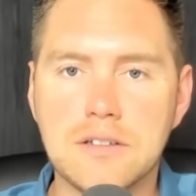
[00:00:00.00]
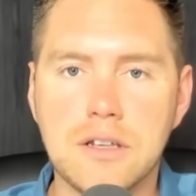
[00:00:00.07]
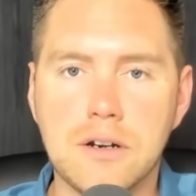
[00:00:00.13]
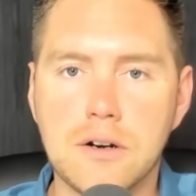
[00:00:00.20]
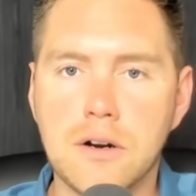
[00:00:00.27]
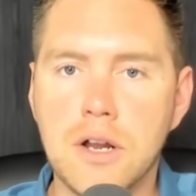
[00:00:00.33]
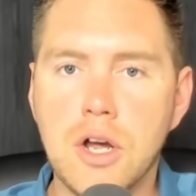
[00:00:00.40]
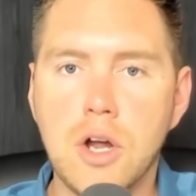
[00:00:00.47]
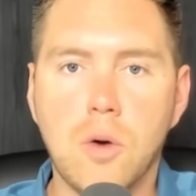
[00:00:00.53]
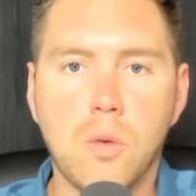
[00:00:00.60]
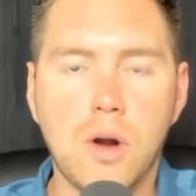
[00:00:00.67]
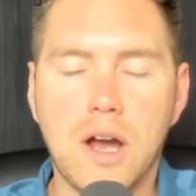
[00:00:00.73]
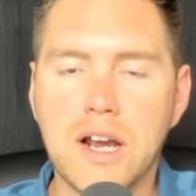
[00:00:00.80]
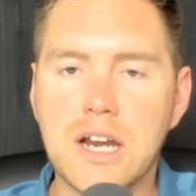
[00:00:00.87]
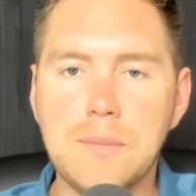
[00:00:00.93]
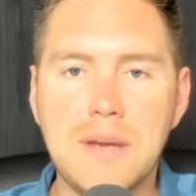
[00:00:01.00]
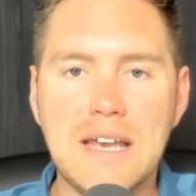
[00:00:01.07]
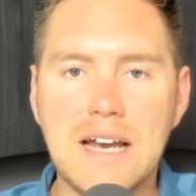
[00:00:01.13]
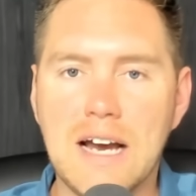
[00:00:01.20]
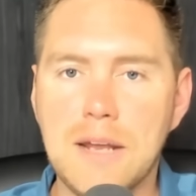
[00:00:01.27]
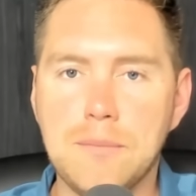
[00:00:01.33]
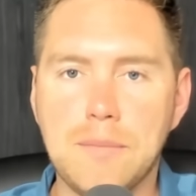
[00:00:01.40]
year, We're not going to be
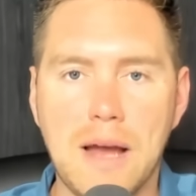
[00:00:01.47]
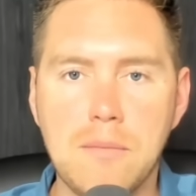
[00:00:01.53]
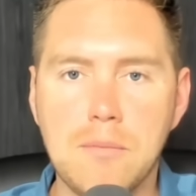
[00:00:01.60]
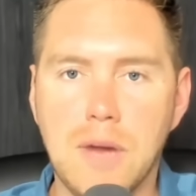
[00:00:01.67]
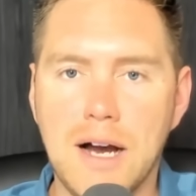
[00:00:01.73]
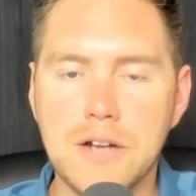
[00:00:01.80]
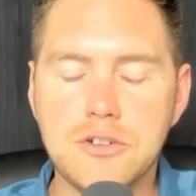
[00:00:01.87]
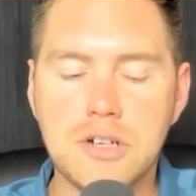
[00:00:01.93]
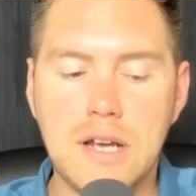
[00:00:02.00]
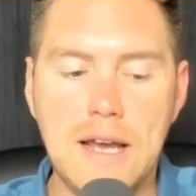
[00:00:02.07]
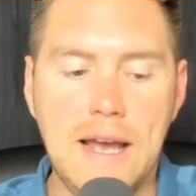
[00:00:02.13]
cutting by much.